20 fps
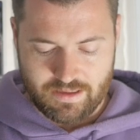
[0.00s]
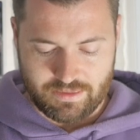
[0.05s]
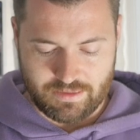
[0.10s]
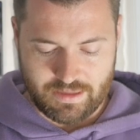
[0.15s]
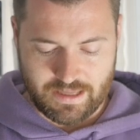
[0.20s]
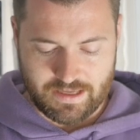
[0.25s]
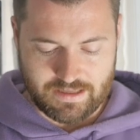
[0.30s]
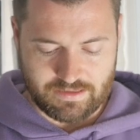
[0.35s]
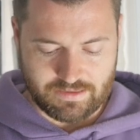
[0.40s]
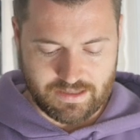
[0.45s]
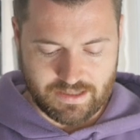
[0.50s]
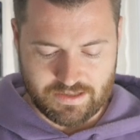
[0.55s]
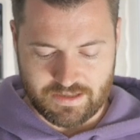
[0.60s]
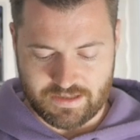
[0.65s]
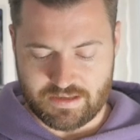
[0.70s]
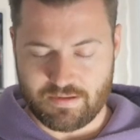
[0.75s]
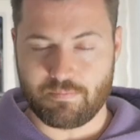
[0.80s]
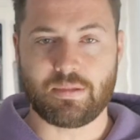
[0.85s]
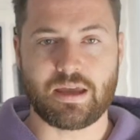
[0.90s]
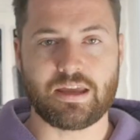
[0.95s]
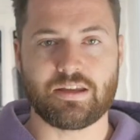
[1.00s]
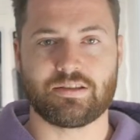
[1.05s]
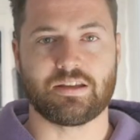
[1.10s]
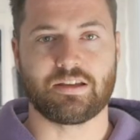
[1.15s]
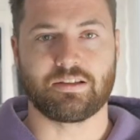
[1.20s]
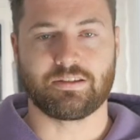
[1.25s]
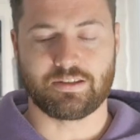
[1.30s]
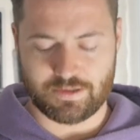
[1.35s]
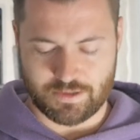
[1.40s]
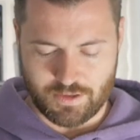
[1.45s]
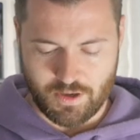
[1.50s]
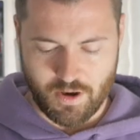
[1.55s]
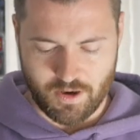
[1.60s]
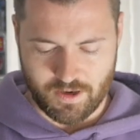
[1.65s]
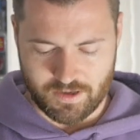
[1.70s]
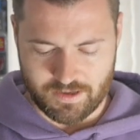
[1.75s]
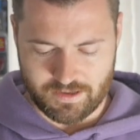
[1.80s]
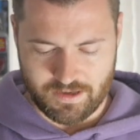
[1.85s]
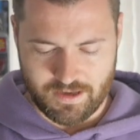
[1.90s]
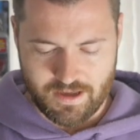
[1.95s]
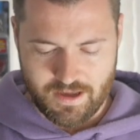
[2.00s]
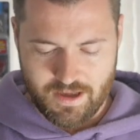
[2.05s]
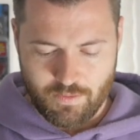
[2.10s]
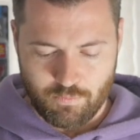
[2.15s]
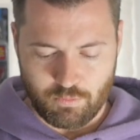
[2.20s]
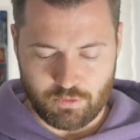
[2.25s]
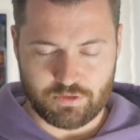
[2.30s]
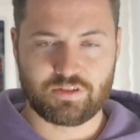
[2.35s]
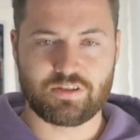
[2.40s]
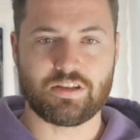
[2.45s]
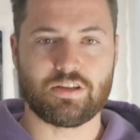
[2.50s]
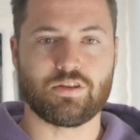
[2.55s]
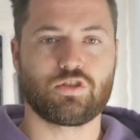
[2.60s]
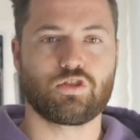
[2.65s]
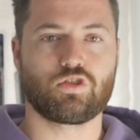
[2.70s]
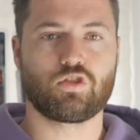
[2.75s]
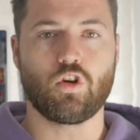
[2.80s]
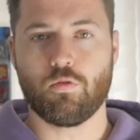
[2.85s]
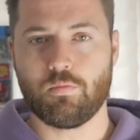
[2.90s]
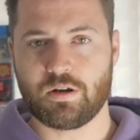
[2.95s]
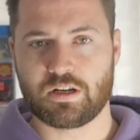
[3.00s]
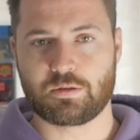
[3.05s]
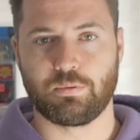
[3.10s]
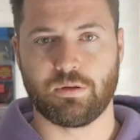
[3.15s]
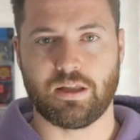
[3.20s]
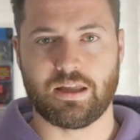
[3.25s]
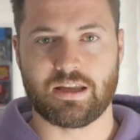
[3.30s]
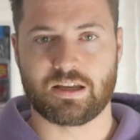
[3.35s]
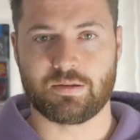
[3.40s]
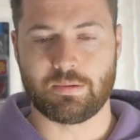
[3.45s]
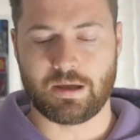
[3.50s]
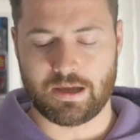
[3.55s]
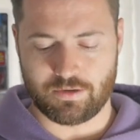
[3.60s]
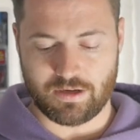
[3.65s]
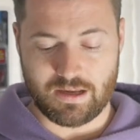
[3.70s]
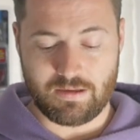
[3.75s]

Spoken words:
Like, this is amazing. This card will see so much play in Commander.